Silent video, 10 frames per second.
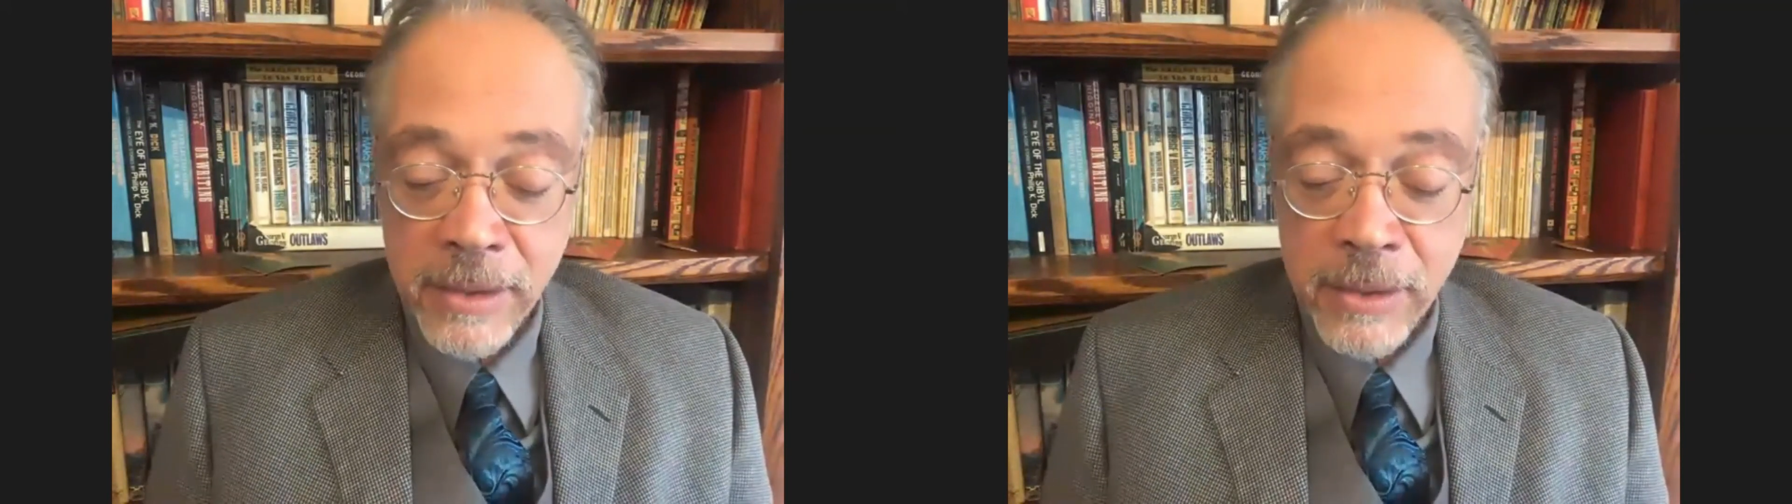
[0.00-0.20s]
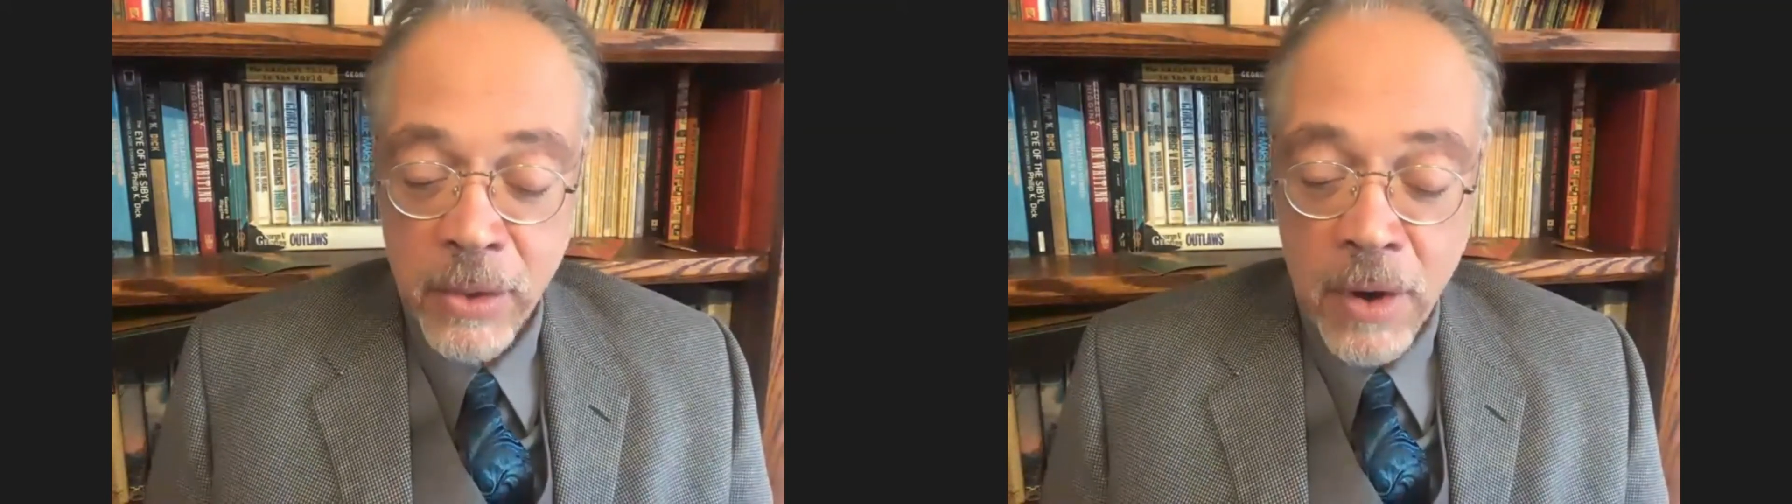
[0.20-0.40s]

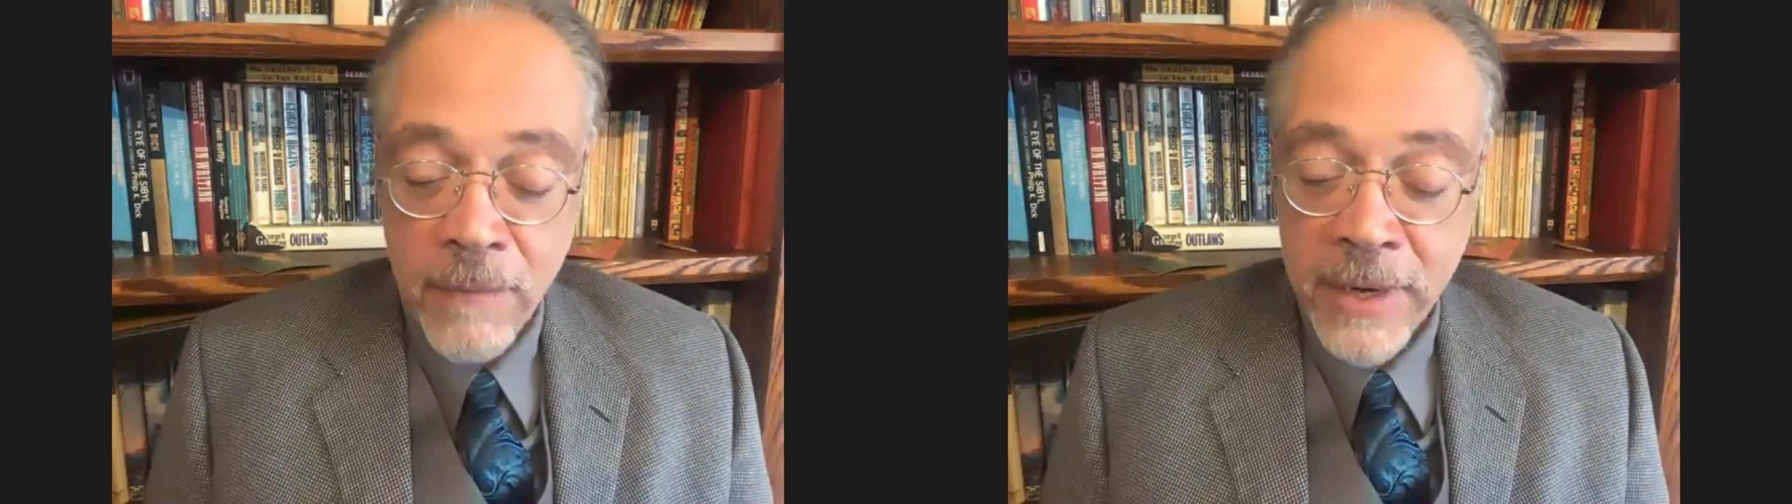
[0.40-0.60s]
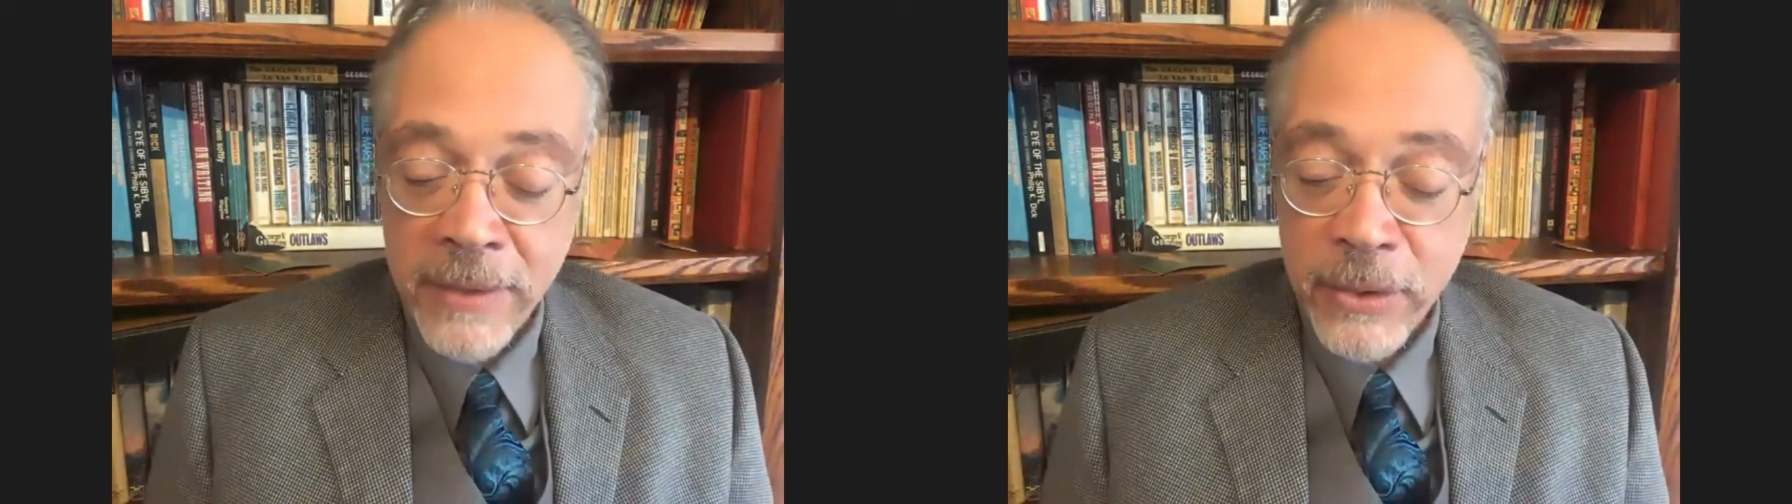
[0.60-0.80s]

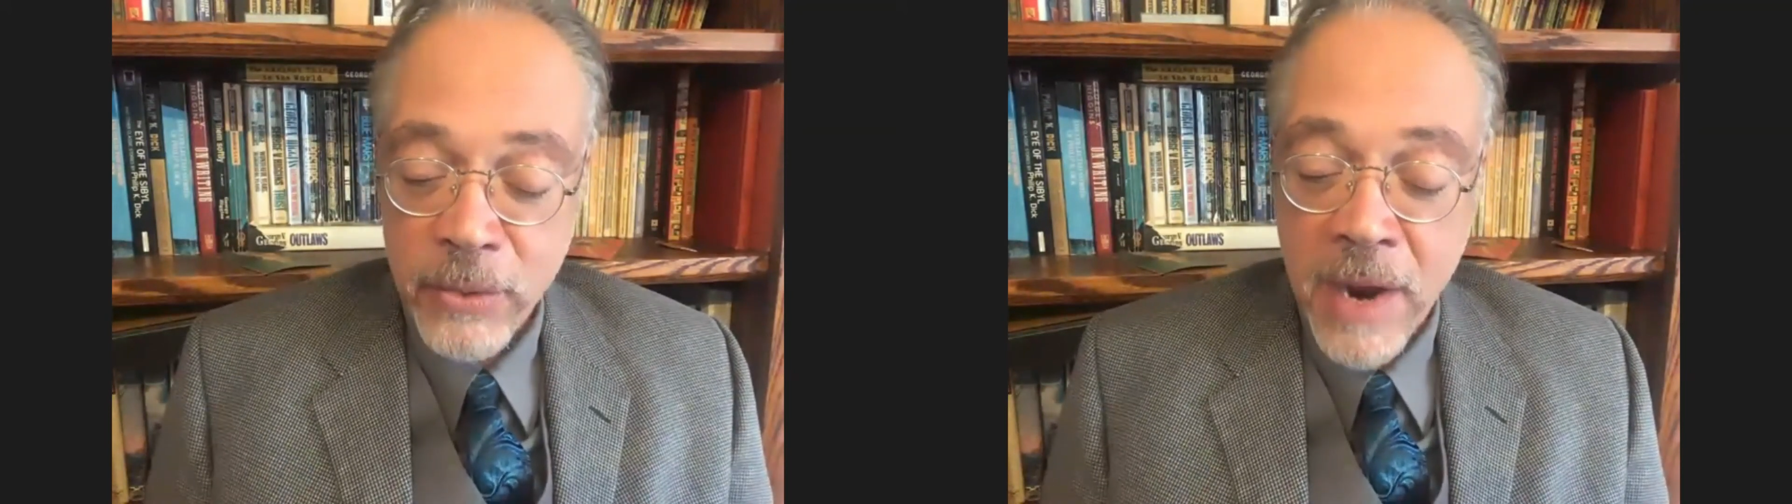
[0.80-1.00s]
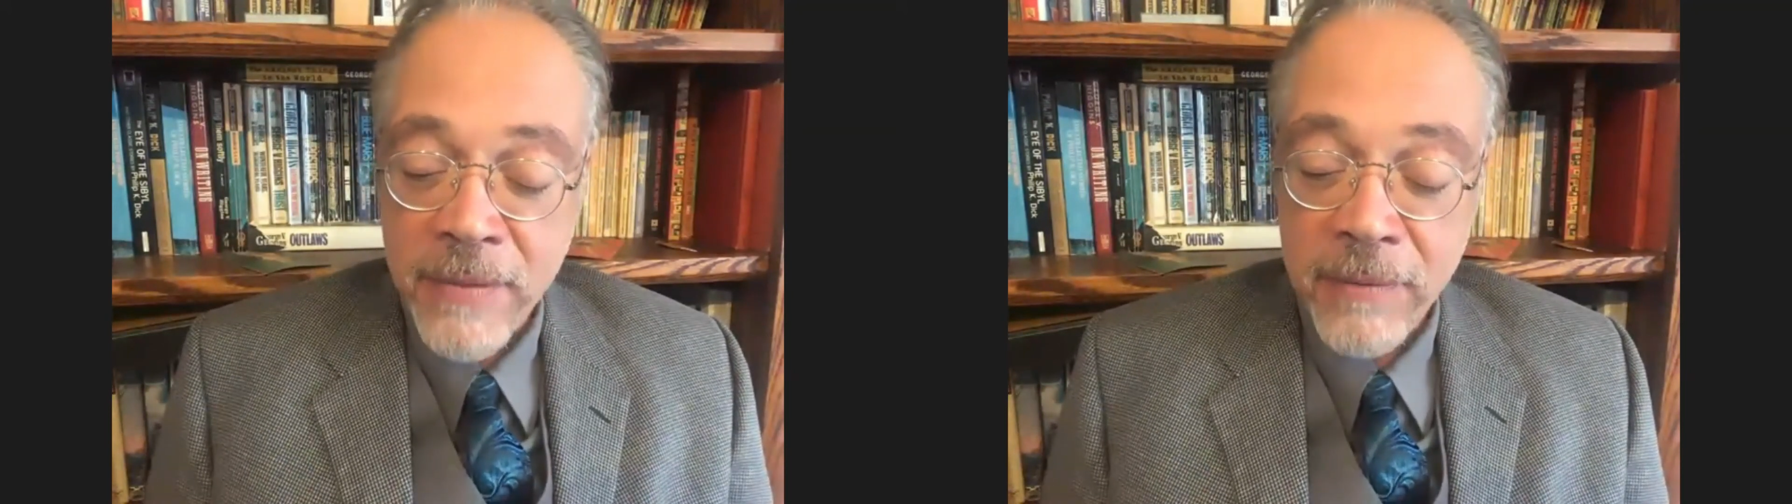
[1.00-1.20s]
Coffee, the
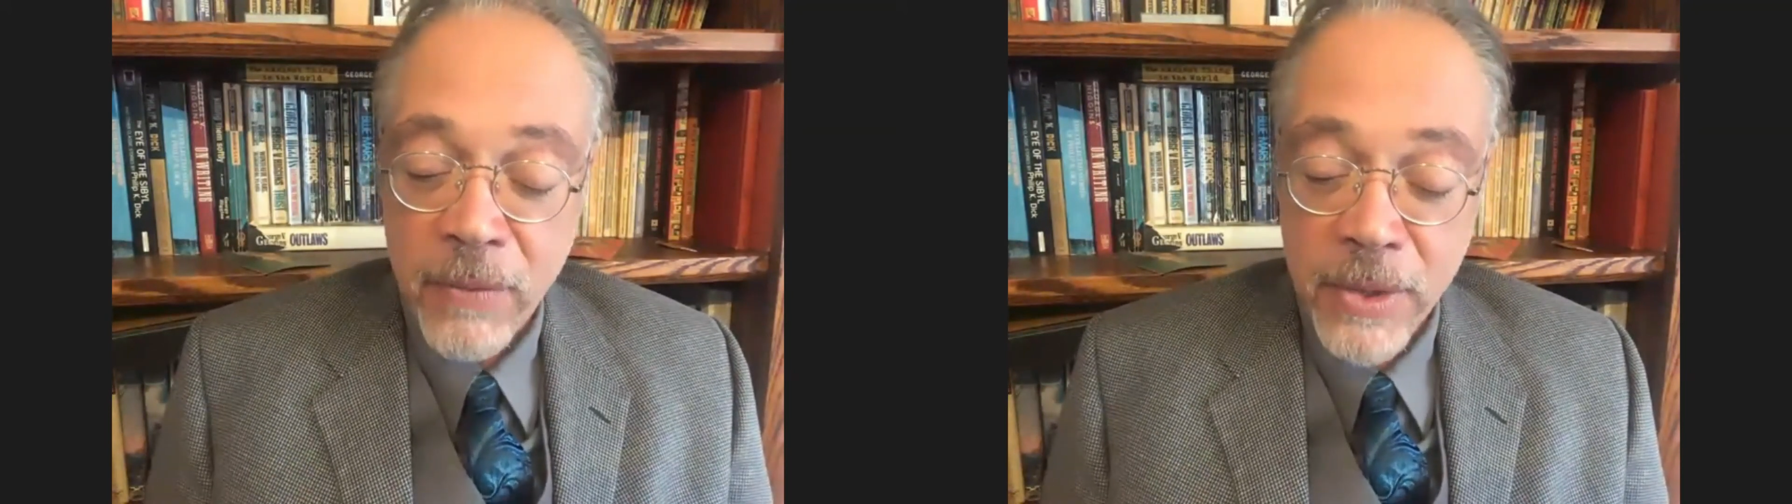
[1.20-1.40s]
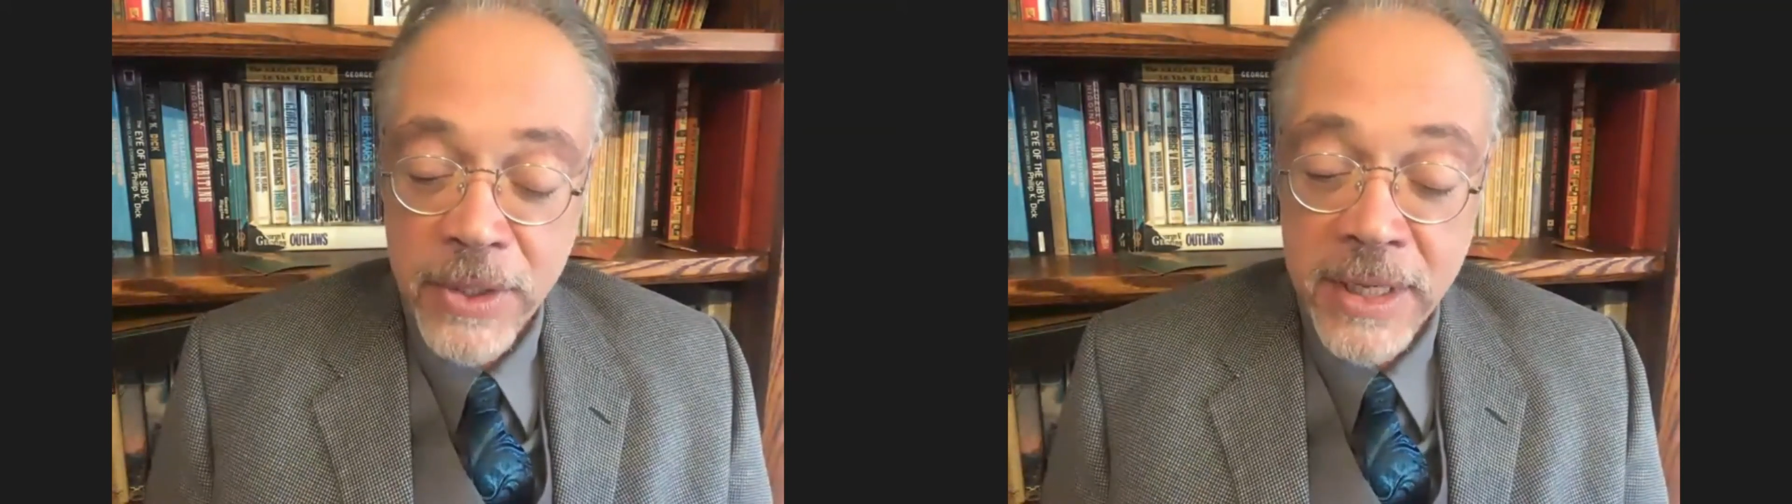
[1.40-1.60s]
Driving
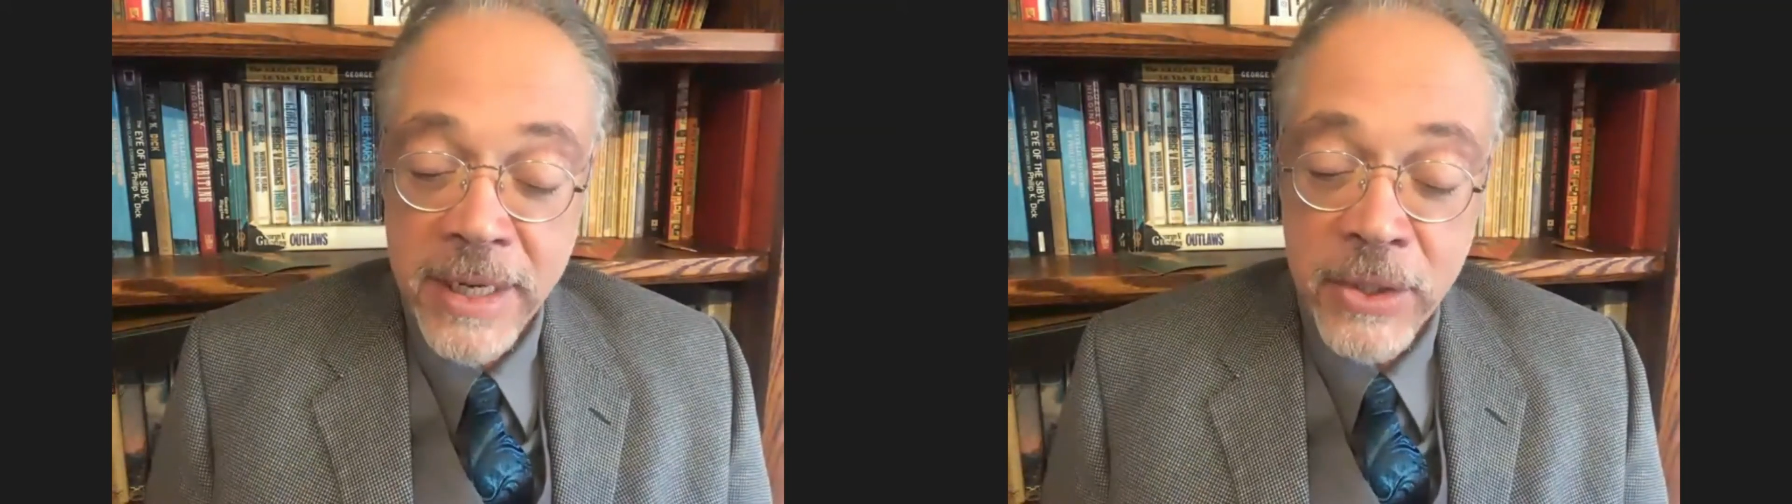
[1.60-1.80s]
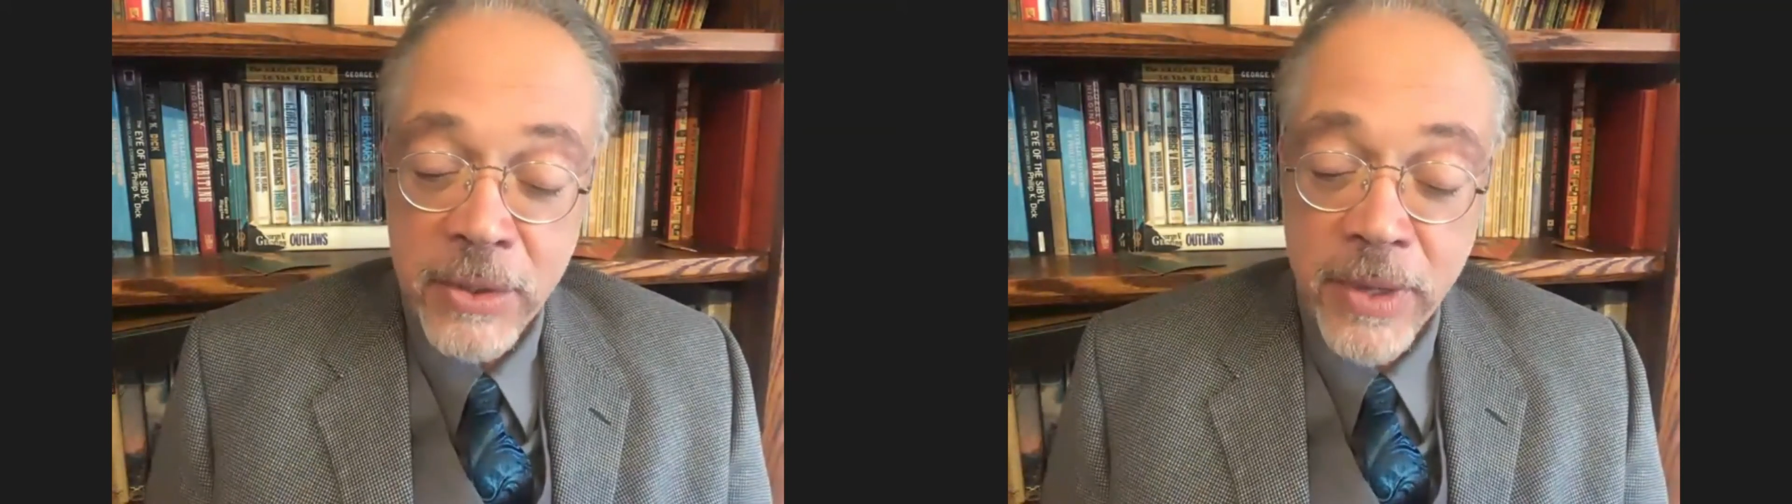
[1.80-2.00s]
Force in
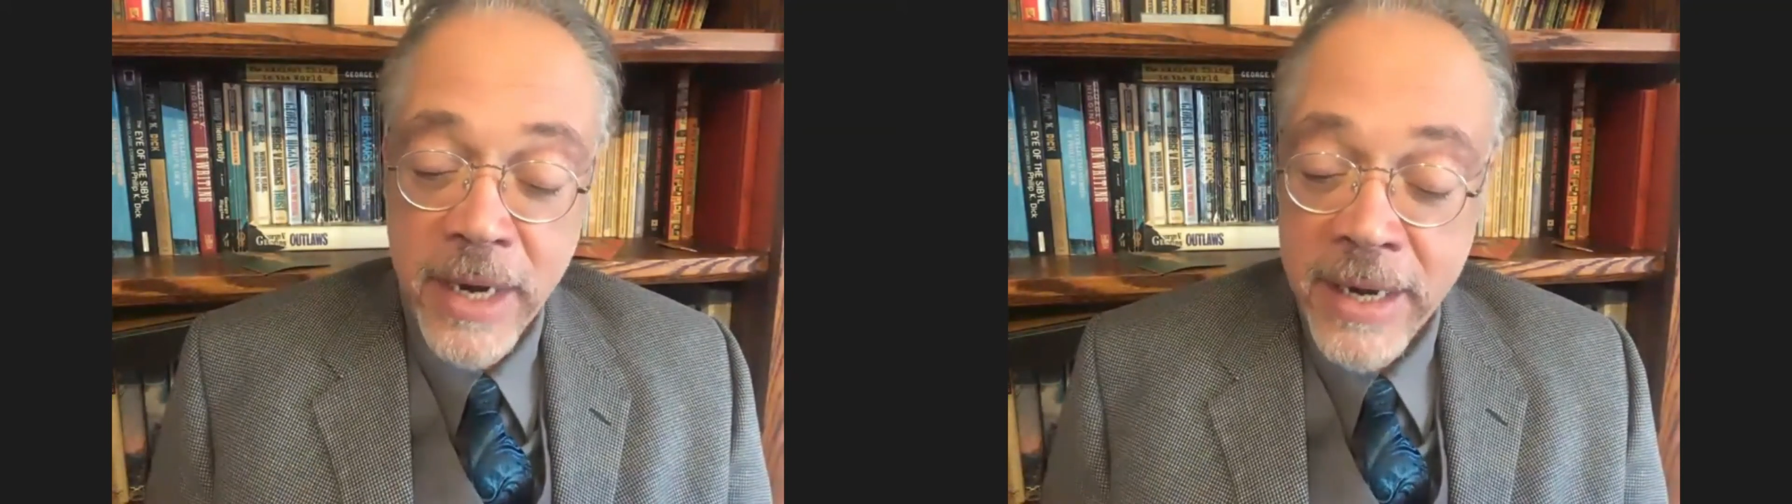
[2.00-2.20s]
History.